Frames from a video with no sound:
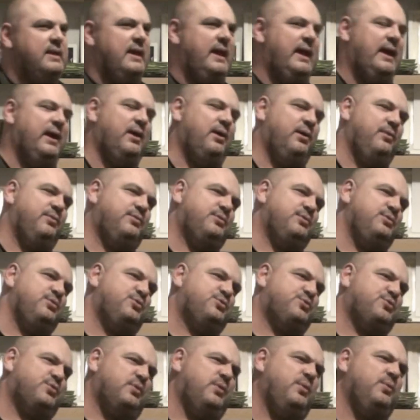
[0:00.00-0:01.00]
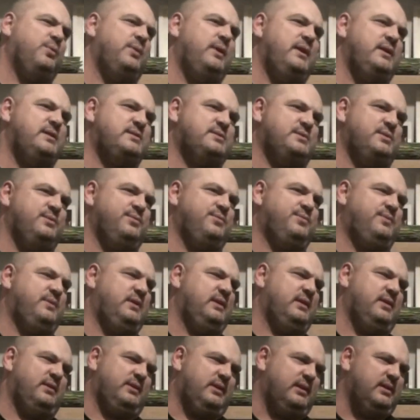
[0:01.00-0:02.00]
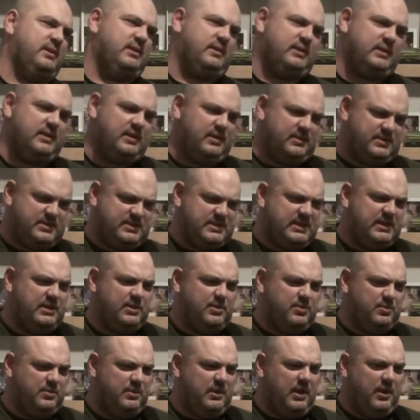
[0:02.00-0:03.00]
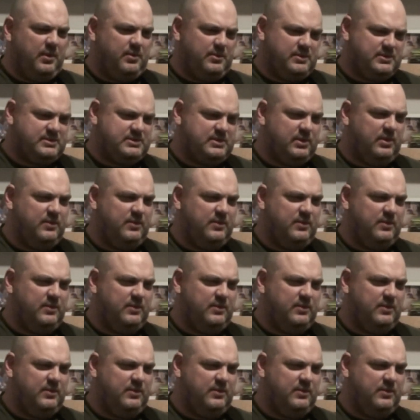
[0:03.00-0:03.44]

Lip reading: out of controlness of single notes.